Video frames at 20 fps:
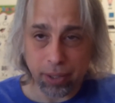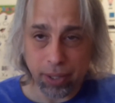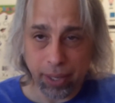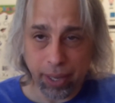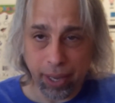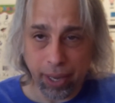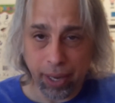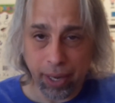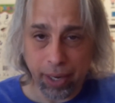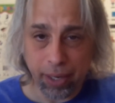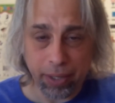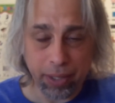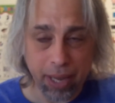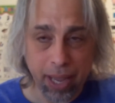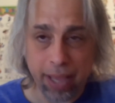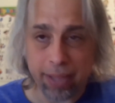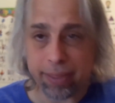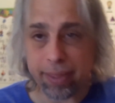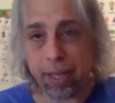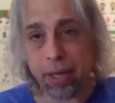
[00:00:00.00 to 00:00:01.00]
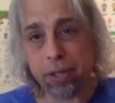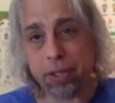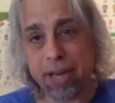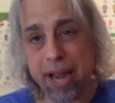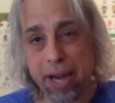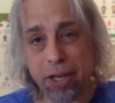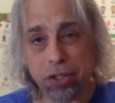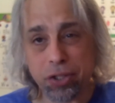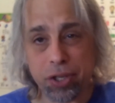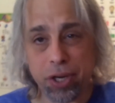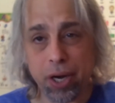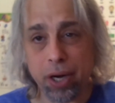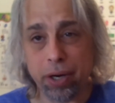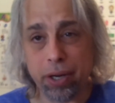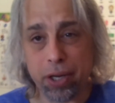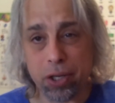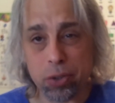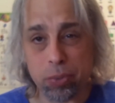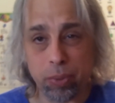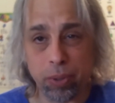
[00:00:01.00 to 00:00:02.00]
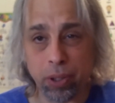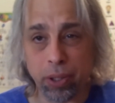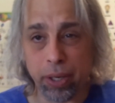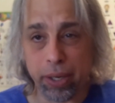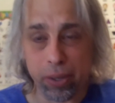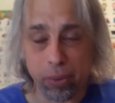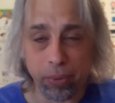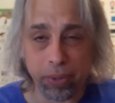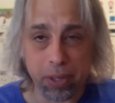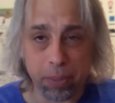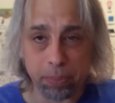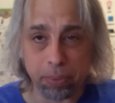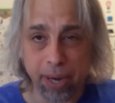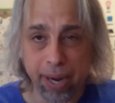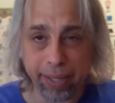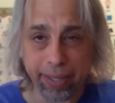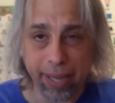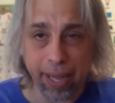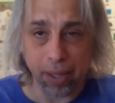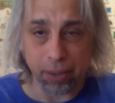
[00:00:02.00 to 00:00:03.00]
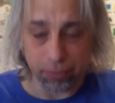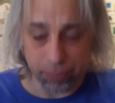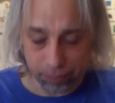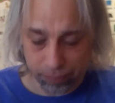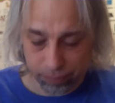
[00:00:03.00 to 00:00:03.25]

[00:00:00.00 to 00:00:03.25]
and I think next year he's really going to break out.